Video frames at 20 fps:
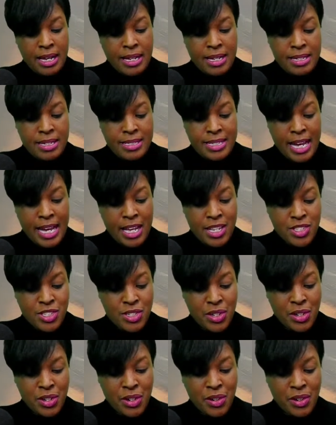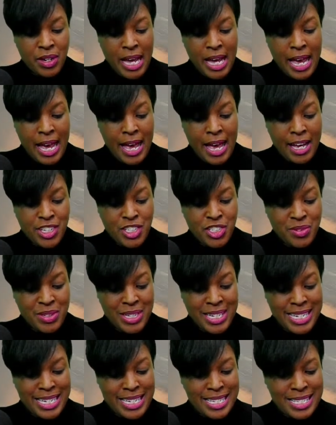dancer,
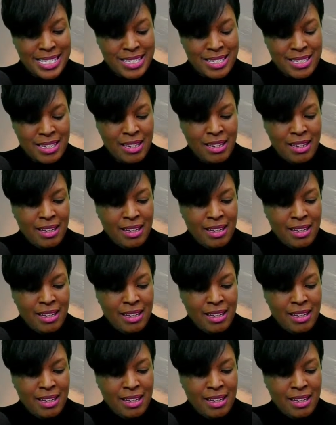actress.